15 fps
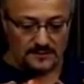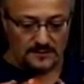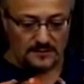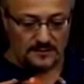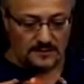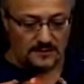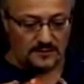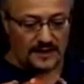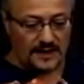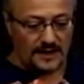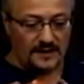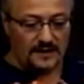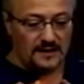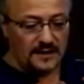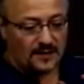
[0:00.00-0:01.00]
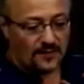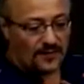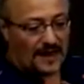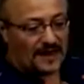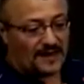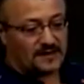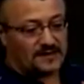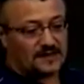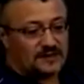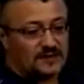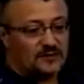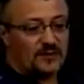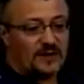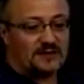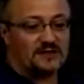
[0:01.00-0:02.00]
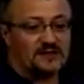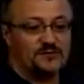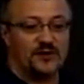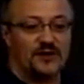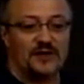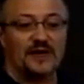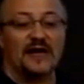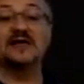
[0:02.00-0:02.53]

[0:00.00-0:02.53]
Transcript: okay, that is a directed spray, as